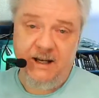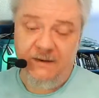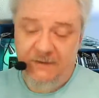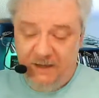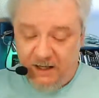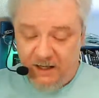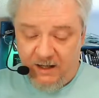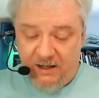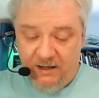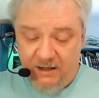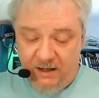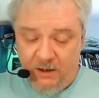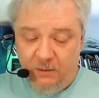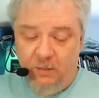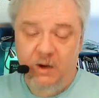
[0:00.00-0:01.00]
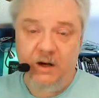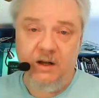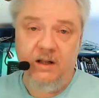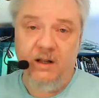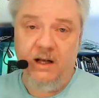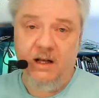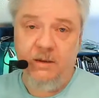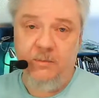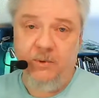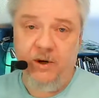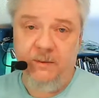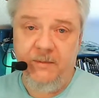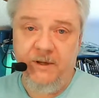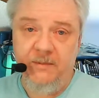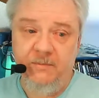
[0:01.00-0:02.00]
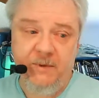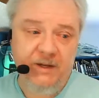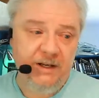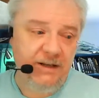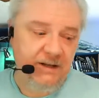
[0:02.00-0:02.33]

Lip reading: I've got a 1 o'clock appointment, but